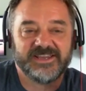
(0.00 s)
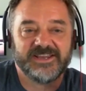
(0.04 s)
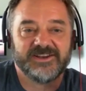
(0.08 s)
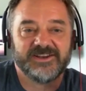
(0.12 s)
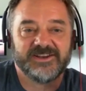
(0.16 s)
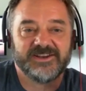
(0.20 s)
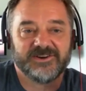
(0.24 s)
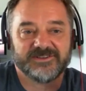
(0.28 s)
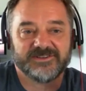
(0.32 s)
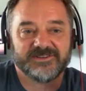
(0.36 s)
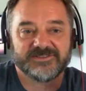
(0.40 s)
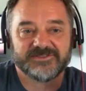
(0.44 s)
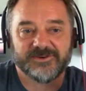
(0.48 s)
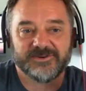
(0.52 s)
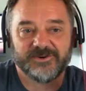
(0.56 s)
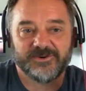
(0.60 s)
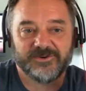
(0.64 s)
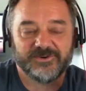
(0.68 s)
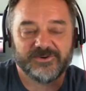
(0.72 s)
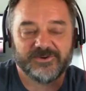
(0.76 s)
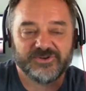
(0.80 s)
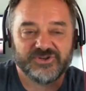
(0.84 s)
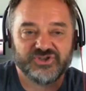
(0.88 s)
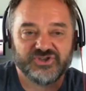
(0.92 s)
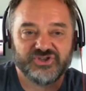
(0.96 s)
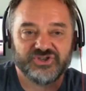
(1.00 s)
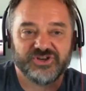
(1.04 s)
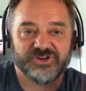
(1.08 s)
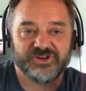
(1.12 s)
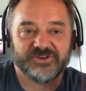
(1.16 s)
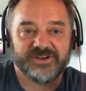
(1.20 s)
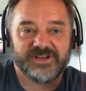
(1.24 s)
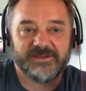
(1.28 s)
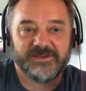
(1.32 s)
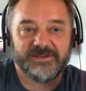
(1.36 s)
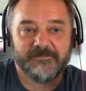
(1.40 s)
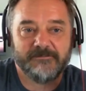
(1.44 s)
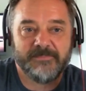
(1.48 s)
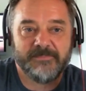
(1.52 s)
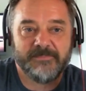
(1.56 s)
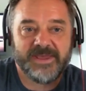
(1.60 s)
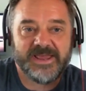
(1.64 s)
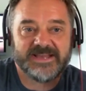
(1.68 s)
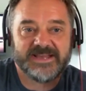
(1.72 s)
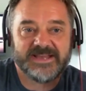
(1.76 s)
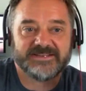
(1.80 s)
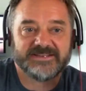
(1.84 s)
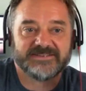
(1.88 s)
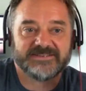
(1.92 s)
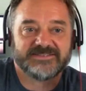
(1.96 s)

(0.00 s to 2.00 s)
and also Jerry Matt,